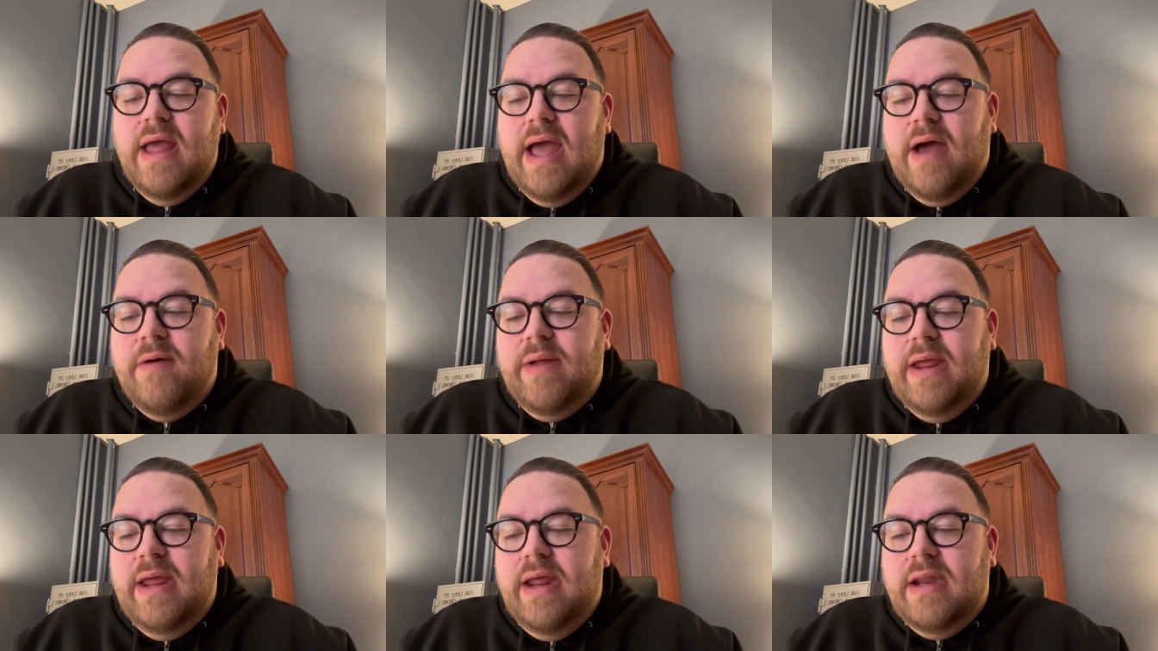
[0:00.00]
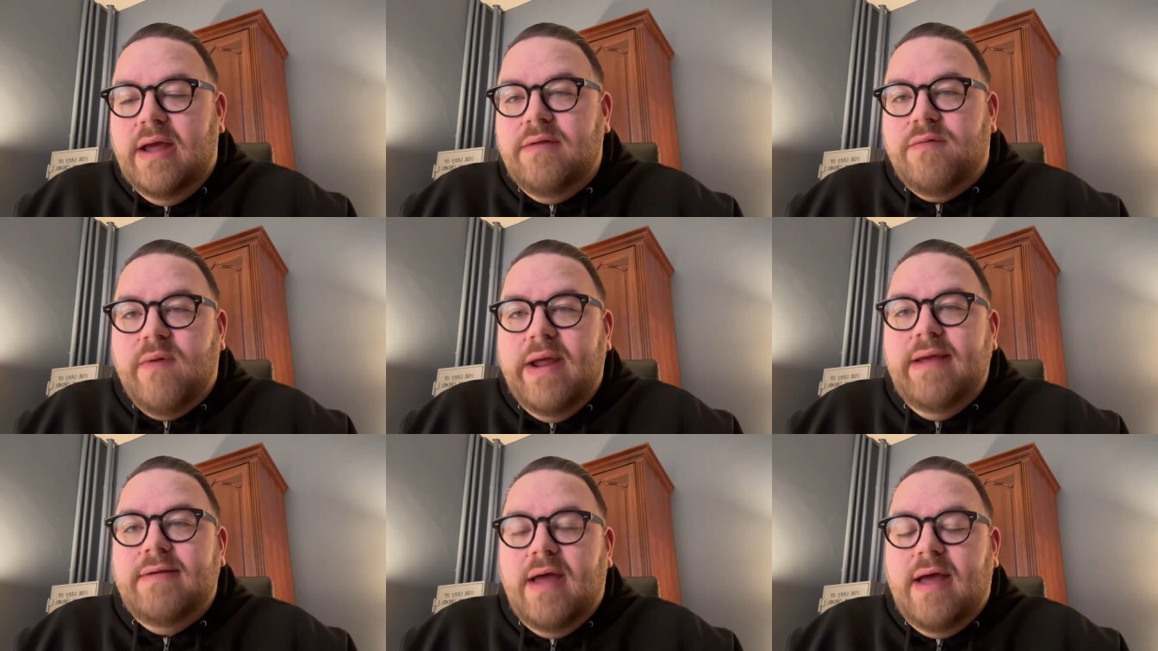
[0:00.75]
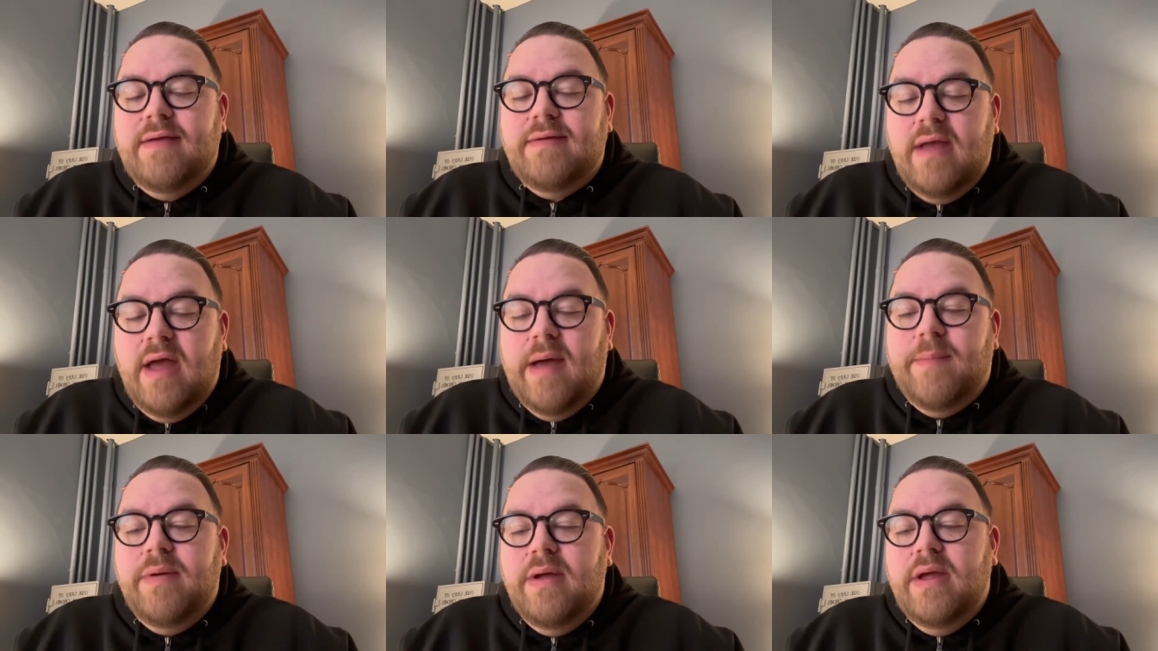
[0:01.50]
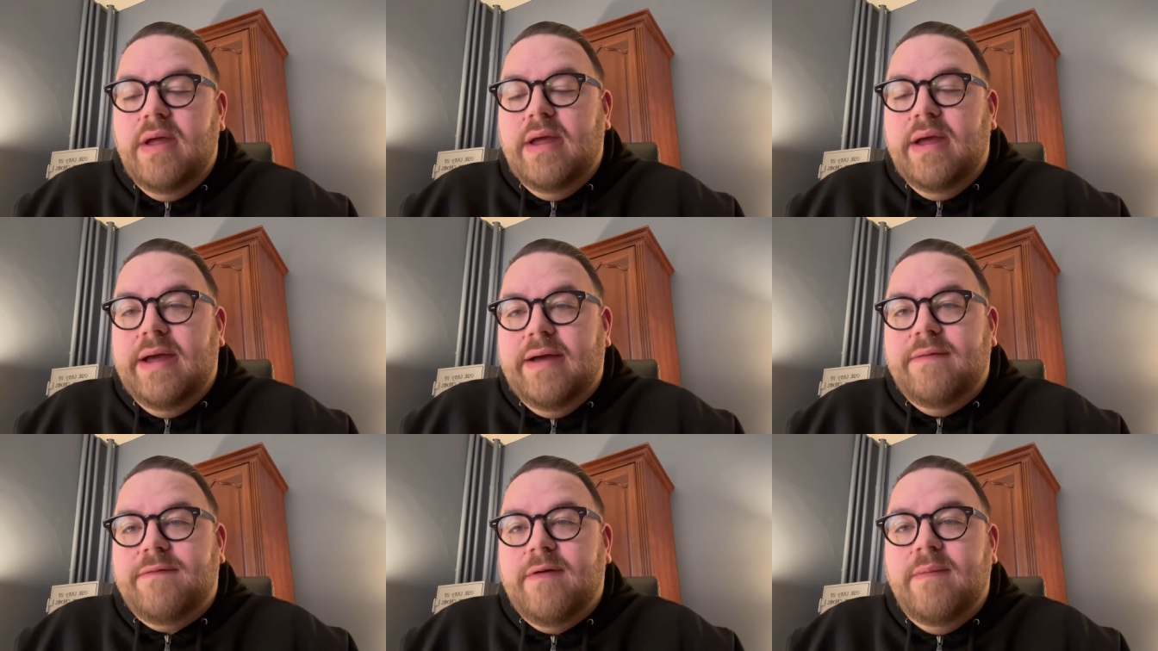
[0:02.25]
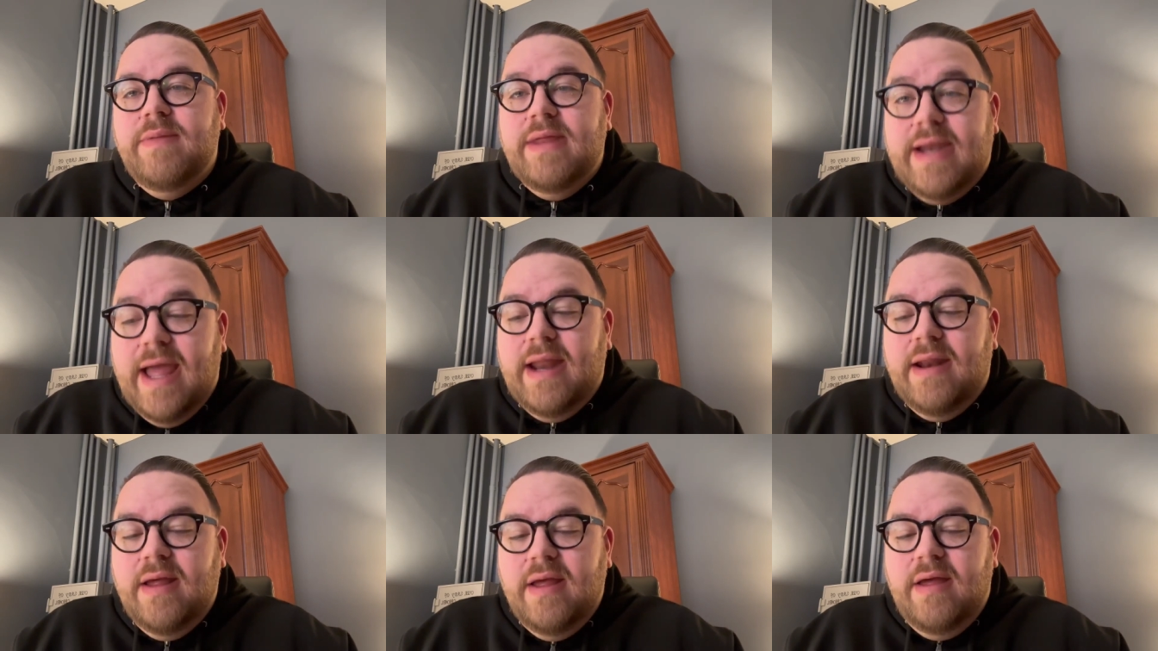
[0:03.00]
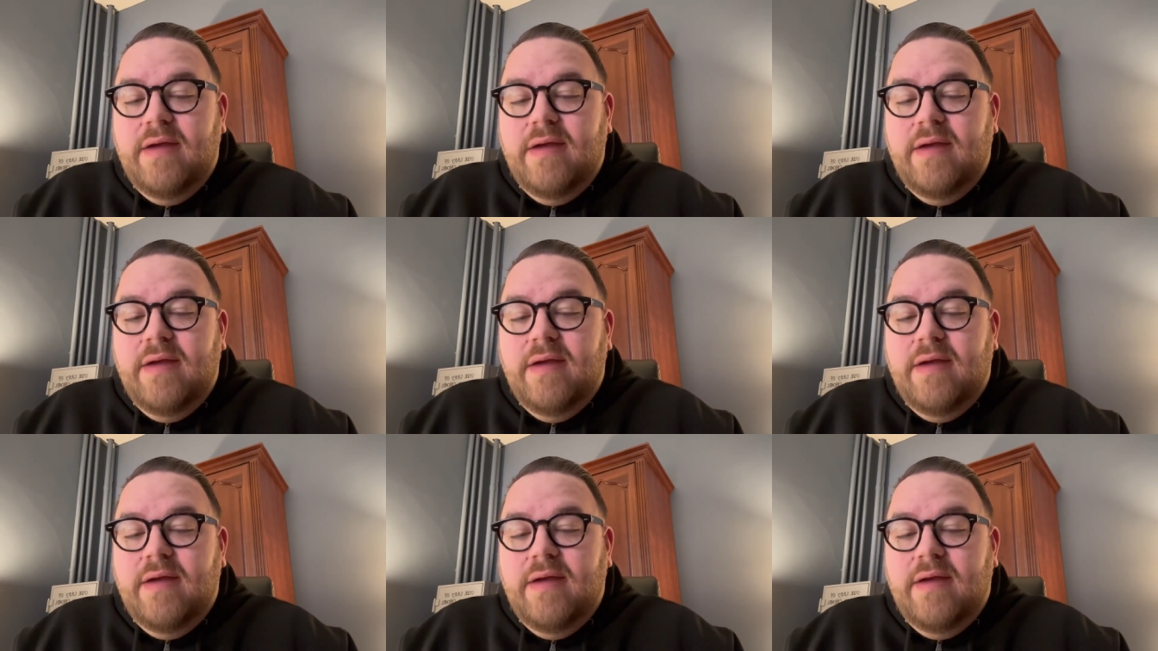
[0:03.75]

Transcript: how he does raise us up uh, from the dead,